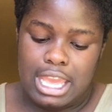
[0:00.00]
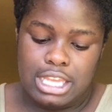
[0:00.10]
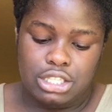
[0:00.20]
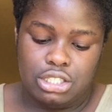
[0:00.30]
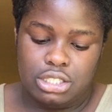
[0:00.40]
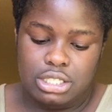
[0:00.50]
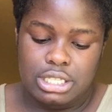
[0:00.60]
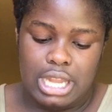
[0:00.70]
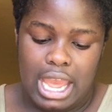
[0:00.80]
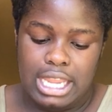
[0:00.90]
It's
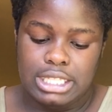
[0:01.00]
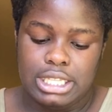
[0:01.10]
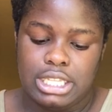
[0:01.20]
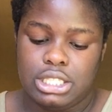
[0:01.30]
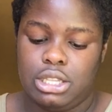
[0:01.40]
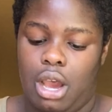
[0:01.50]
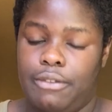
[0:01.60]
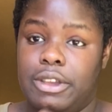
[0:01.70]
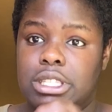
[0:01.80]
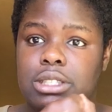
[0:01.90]
nice and
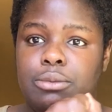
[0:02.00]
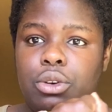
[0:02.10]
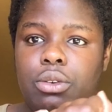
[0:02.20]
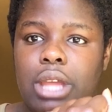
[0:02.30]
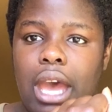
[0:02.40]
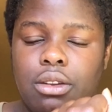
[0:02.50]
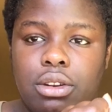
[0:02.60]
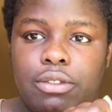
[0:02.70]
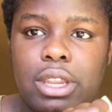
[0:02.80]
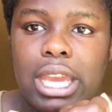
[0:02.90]
soft and smooth. I
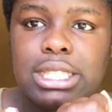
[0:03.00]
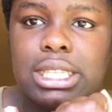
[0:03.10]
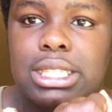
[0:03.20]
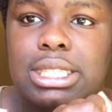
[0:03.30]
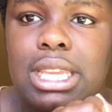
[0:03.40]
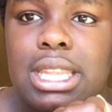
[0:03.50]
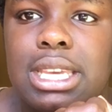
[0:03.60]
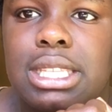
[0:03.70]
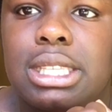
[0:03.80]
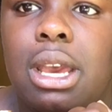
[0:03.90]
don't know if you guys can see
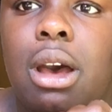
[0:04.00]
this,